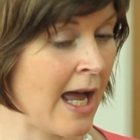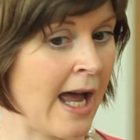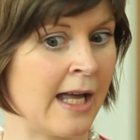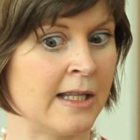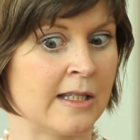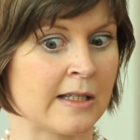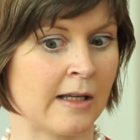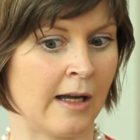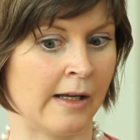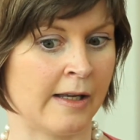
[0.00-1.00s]
and
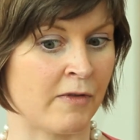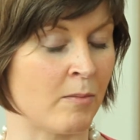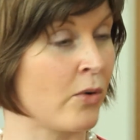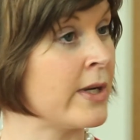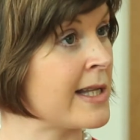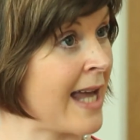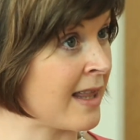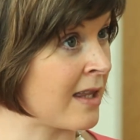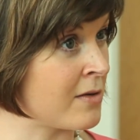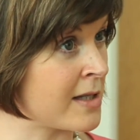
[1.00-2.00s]
if employees
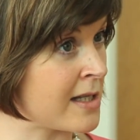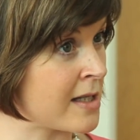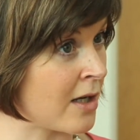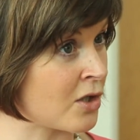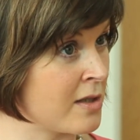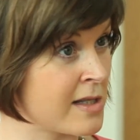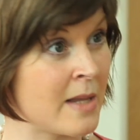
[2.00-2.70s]
had those discussions,